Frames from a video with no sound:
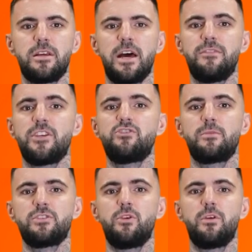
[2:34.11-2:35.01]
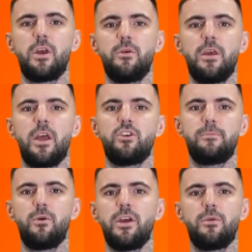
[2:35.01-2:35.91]
If it drops too low, your
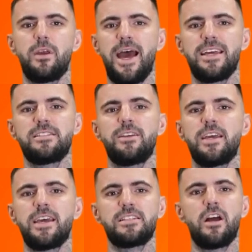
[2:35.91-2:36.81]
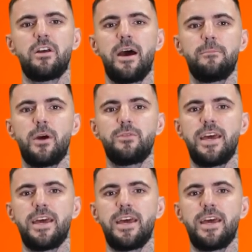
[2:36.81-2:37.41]
boiler will activate its lockout mode